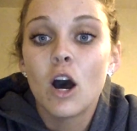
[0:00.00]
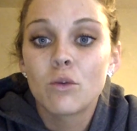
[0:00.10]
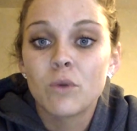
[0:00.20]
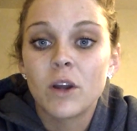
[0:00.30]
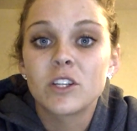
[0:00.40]

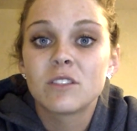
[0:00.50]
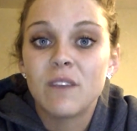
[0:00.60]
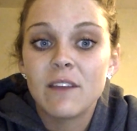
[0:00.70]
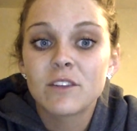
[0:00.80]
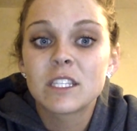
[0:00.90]
a runner's
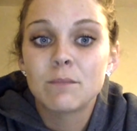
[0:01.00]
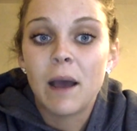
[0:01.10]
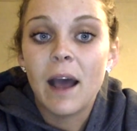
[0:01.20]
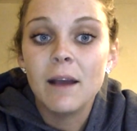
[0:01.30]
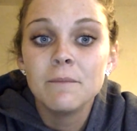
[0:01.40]
favorite
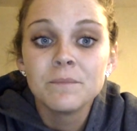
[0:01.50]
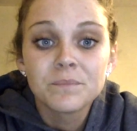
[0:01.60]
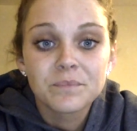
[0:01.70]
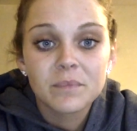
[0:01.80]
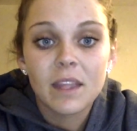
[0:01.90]
spot
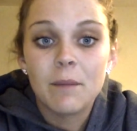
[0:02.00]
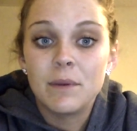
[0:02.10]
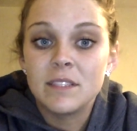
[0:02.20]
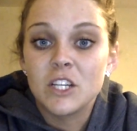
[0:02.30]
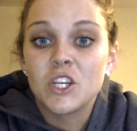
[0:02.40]
and
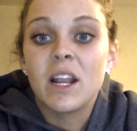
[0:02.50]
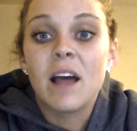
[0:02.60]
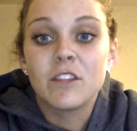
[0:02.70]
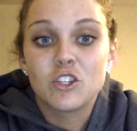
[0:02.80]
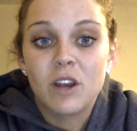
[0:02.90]
position
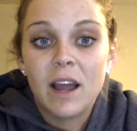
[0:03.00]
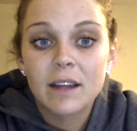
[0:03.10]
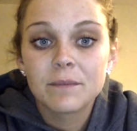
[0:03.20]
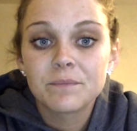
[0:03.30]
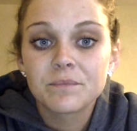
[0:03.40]
on the
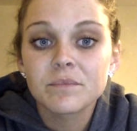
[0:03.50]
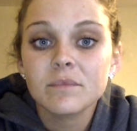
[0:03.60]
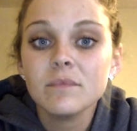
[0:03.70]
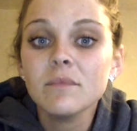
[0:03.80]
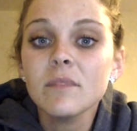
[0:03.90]
track.
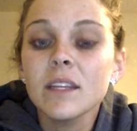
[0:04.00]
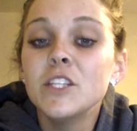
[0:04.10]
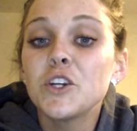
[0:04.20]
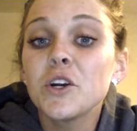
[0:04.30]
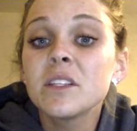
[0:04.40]

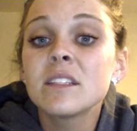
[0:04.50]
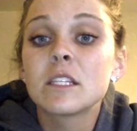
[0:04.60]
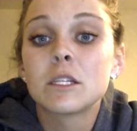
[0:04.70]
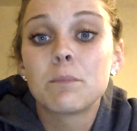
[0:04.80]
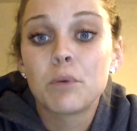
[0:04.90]
Endurance
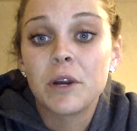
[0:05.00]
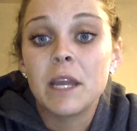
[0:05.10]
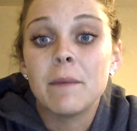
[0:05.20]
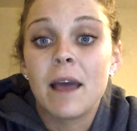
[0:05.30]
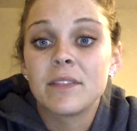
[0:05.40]
is
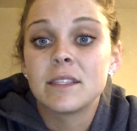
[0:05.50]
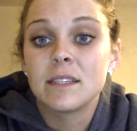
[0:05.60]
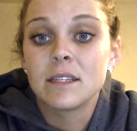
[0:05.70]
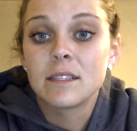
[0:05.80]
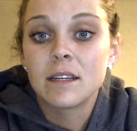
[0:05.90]
supreme at this
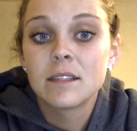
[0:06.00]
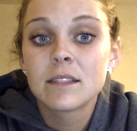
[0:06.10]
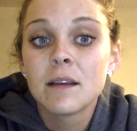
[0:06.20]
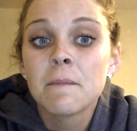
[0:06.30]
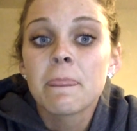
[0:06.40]

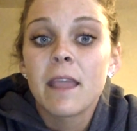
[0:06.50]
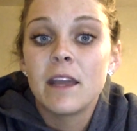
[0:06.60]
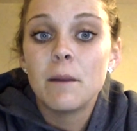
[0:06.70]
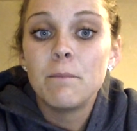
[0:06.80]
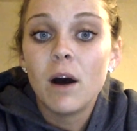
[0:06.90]
distance,
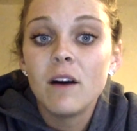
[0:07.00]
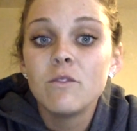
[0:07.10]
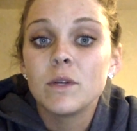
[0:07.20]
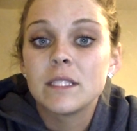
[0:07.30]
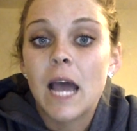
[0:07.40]
and
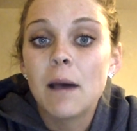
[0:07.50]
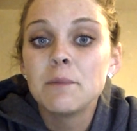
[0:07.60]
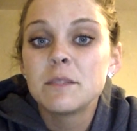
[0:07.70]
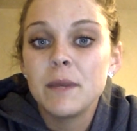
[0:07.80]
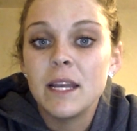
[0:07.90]
above with top
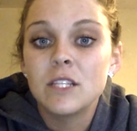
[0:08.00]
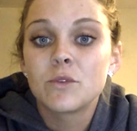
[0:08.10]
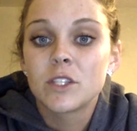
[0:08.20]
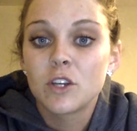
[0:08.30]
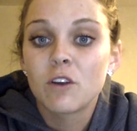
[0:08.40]
speeds
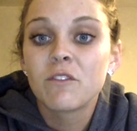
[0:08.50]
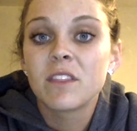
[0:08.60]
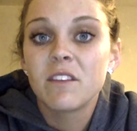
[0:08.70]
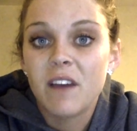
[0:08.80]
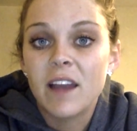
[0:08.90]
reserved
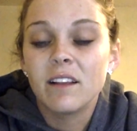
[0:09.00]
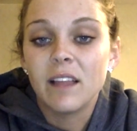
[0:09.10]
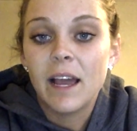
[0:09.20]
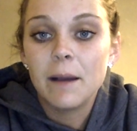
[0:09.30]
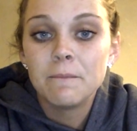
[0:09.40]
from the final
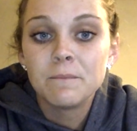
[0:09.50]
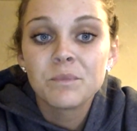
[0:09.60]
lap.